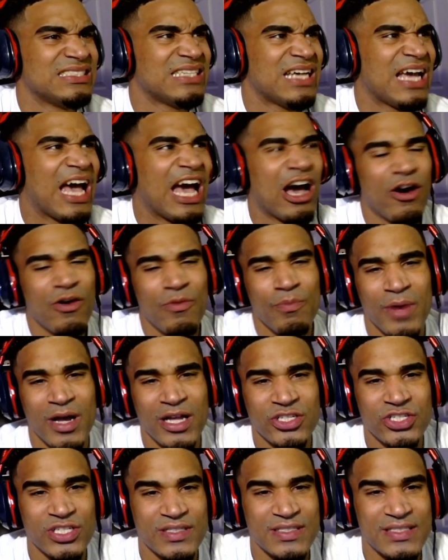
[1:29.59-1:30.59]
How much
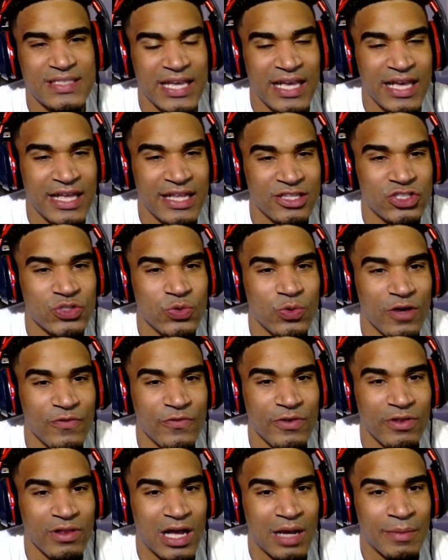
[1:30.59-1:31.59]
is 10, 12
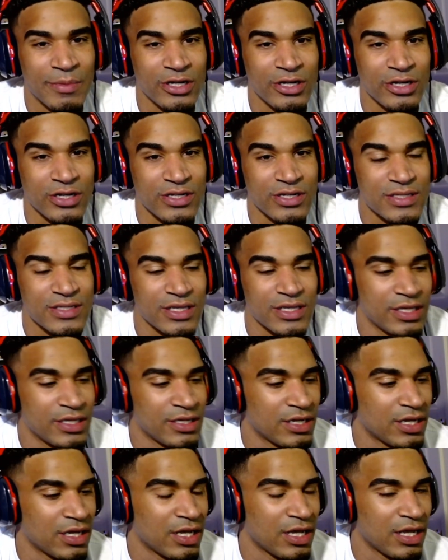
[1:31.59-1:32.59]
kilometres in
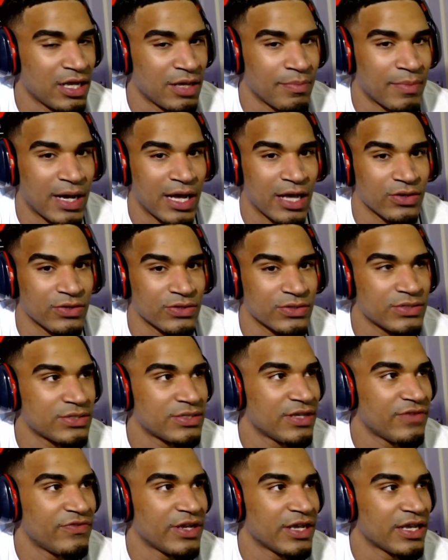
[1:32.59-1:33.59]
miles,
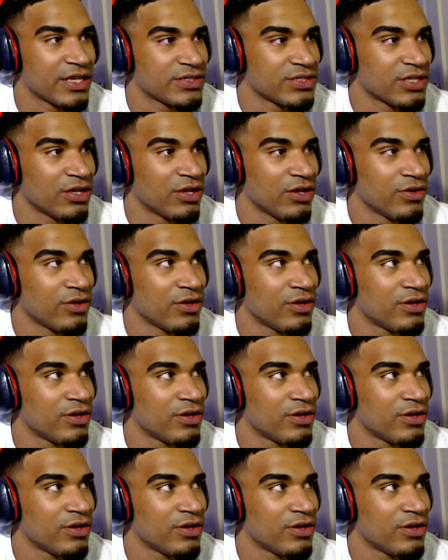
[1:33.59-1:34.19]
if you guys know?